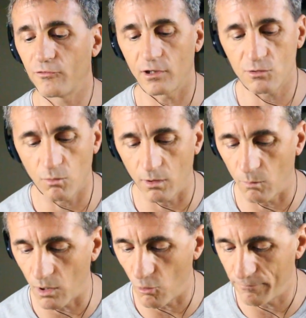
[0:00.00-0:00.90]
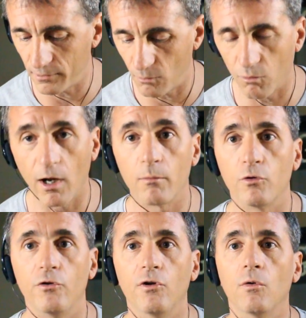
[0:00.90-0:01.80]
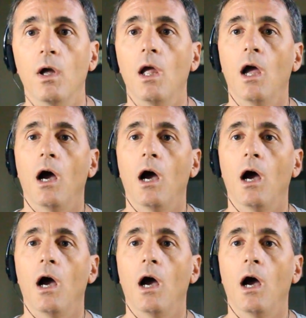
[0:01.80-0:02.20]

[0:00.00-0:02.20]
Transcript: so that's what hopefully we're able to do.